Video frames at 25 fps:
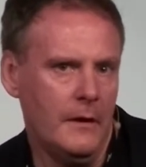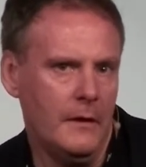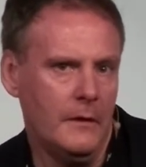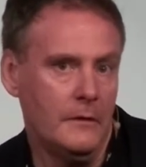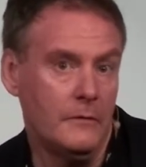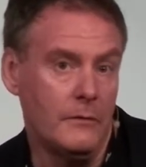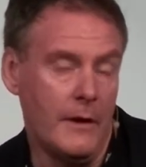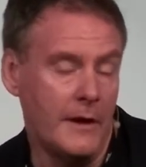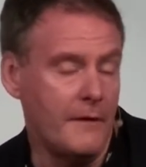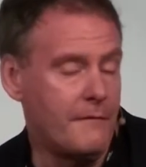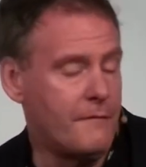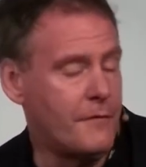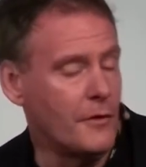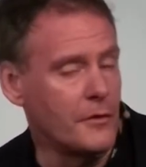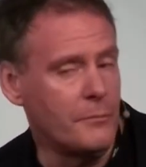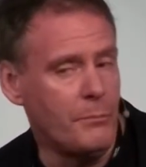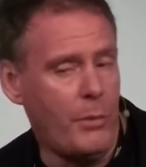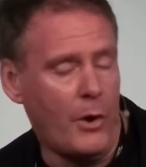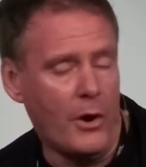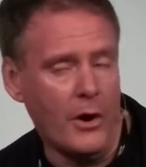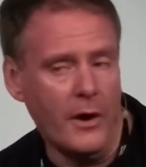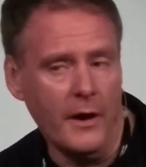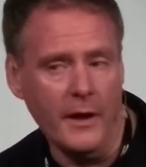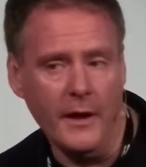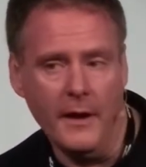So I think
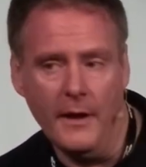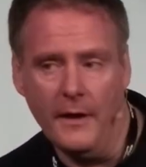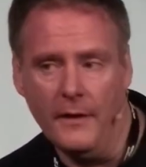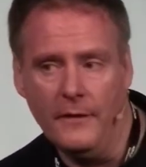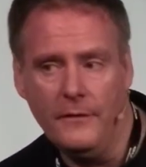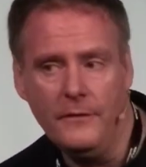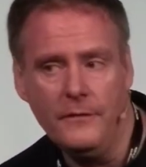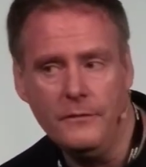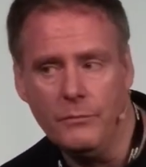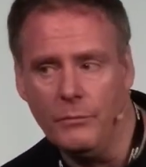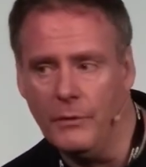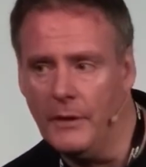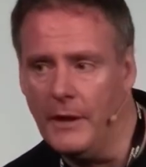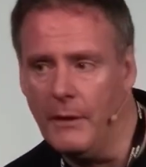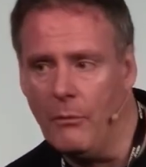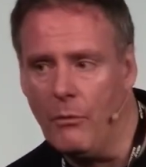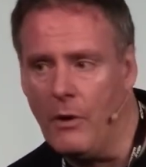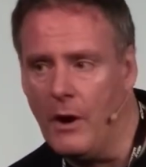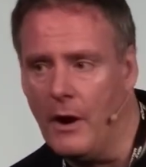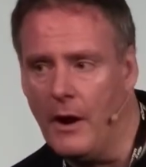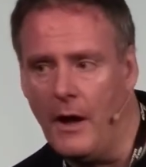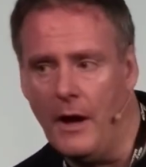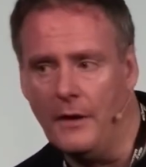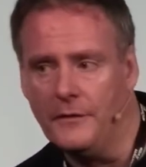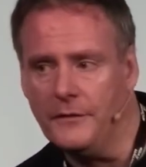first-party is really where
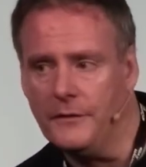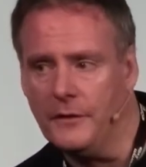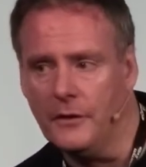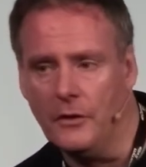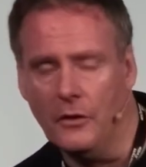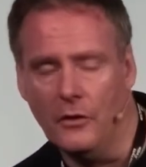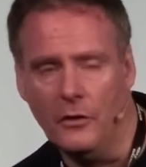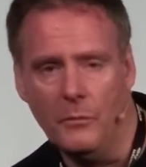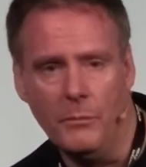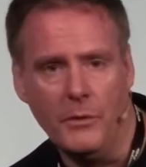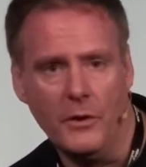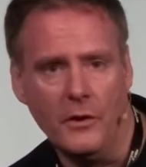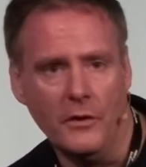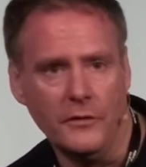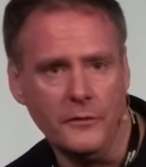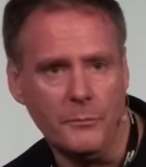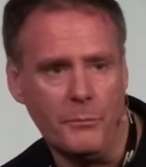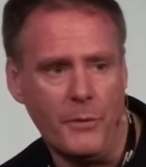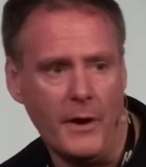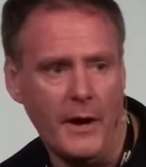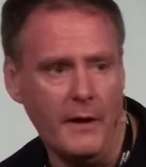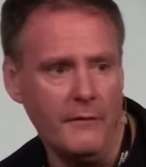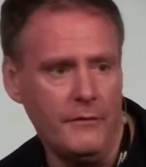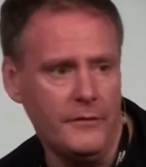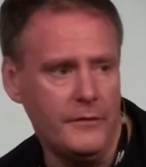it has to go because of
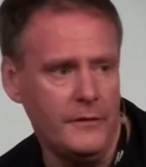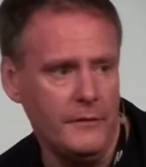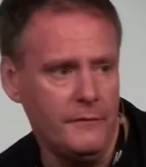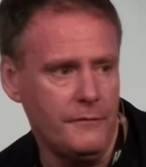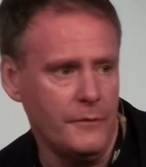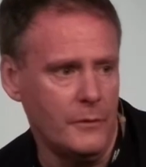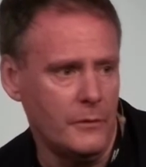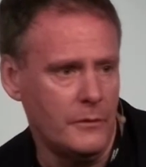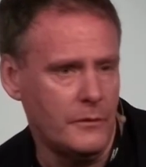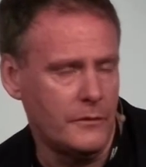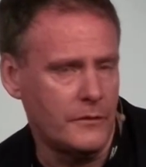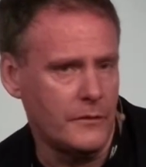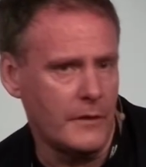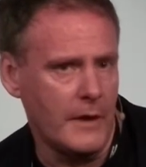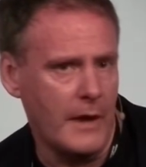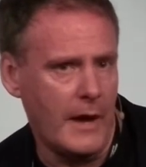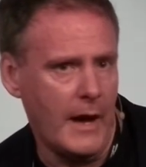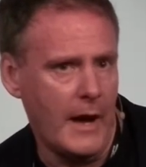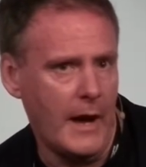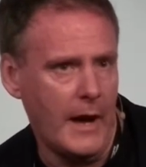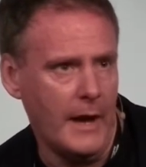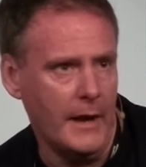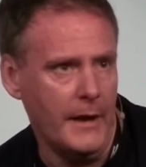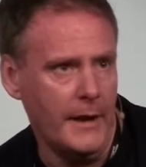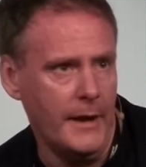privacy, folks.
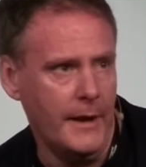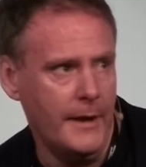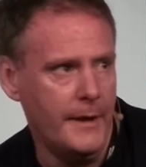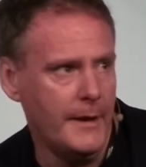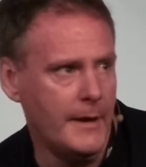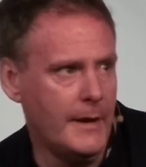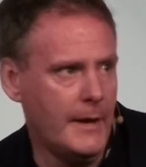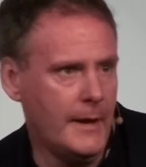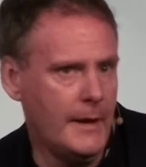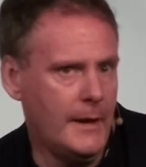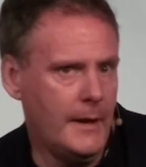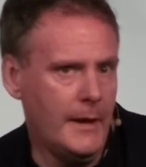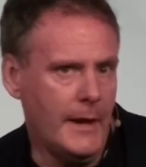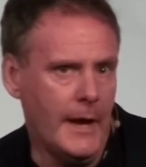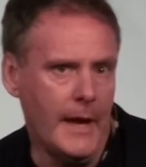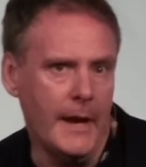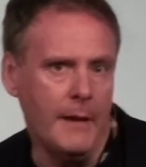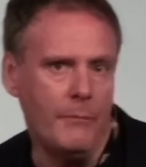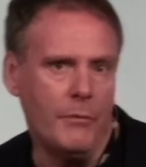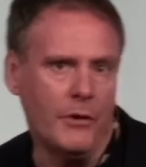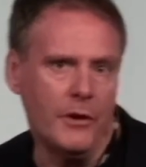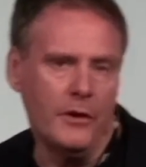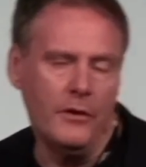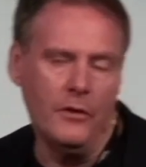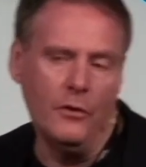And
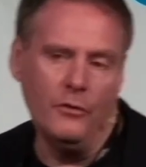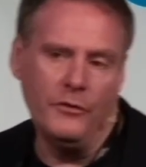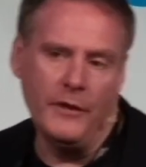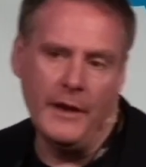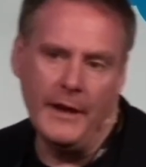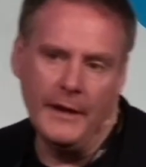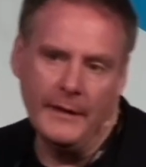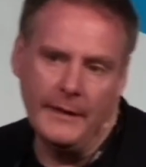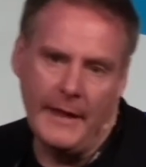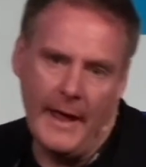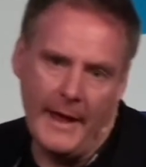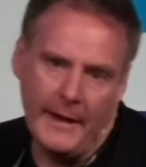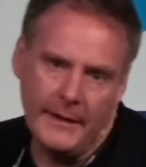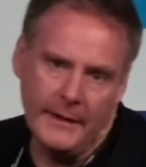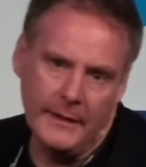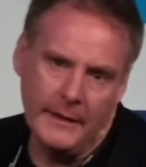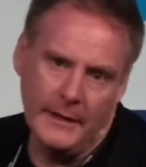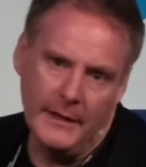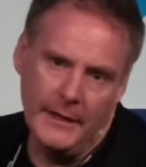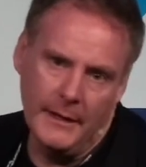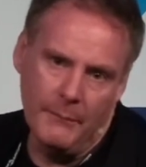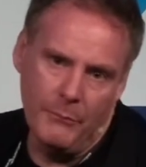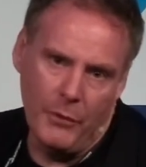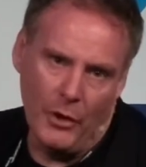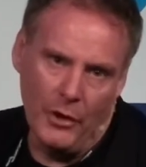anybody who knows anything
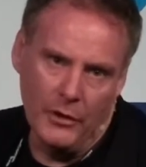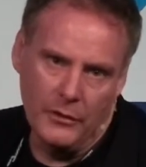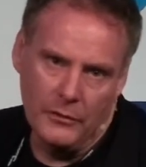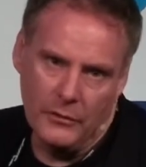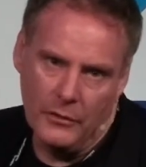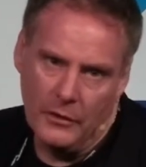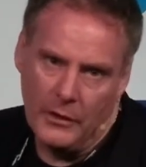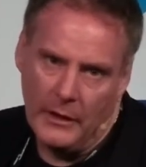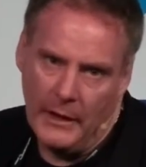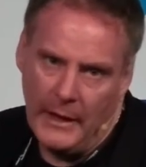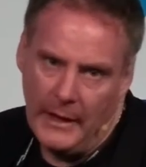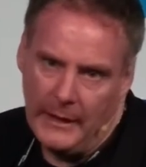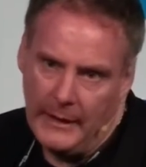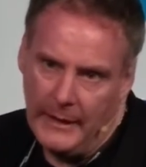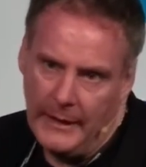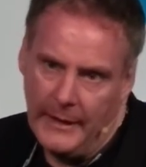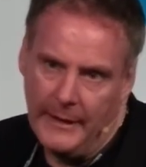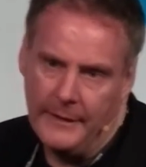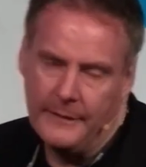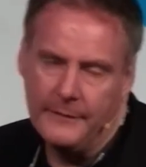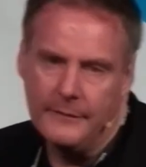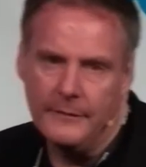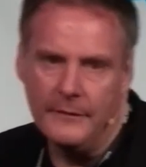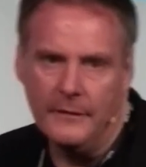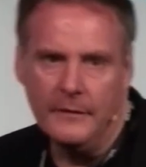technically about Google
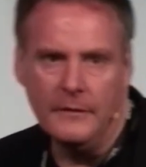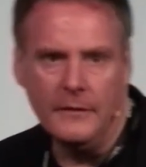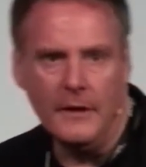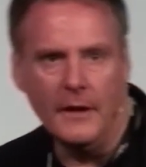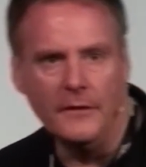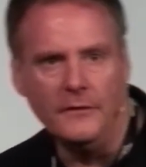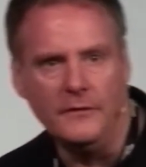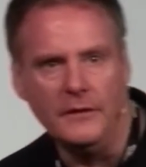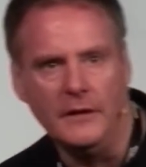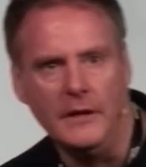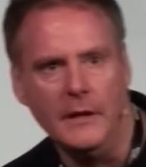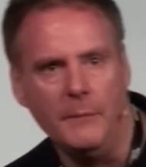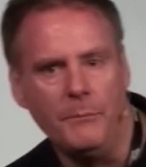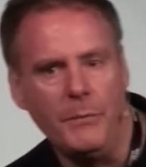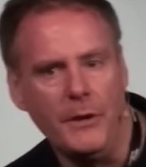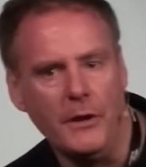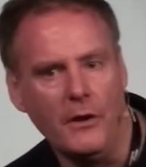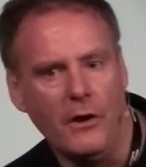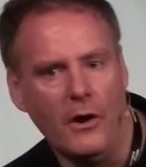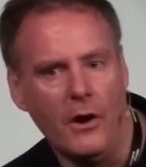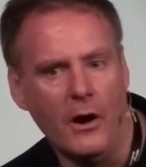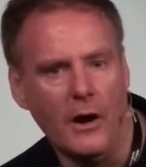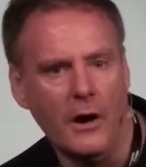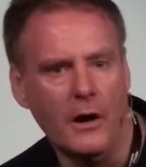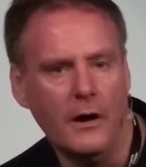Analytics and
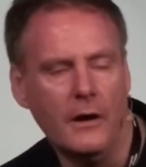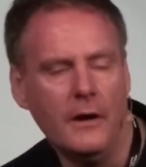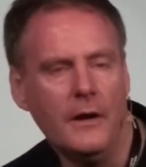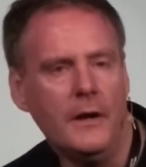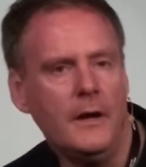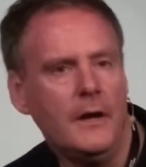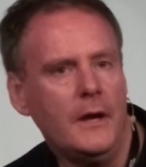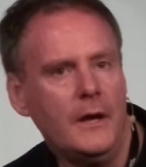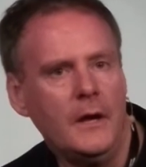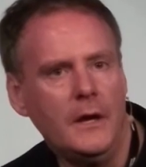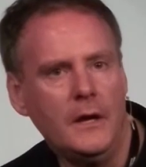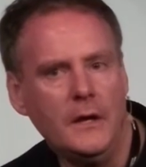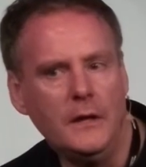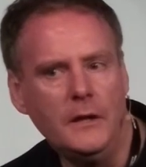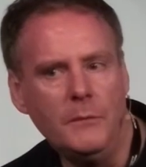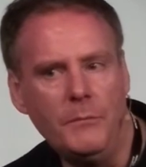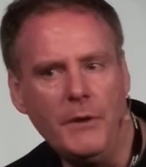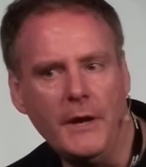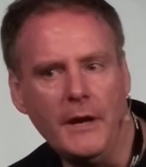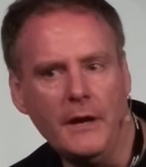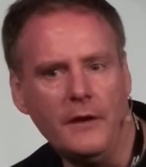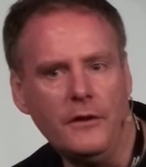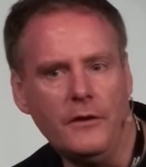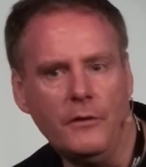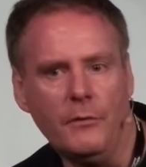GDPR, you
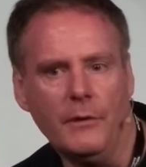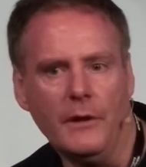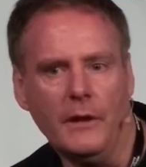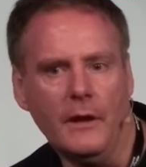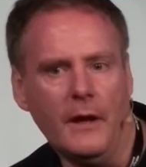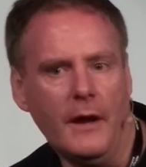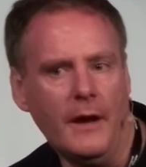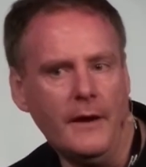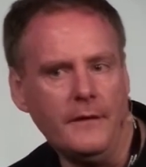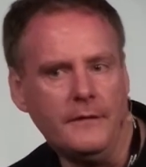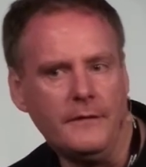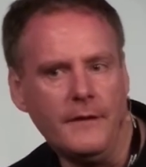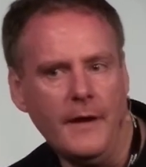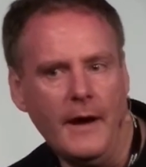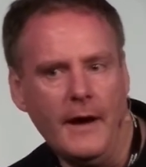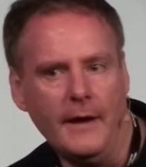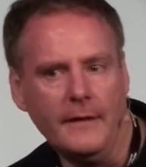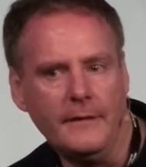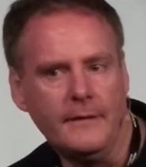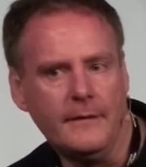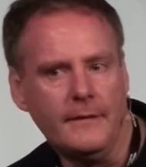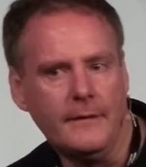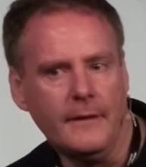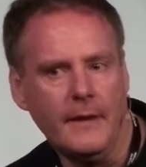begin to realize that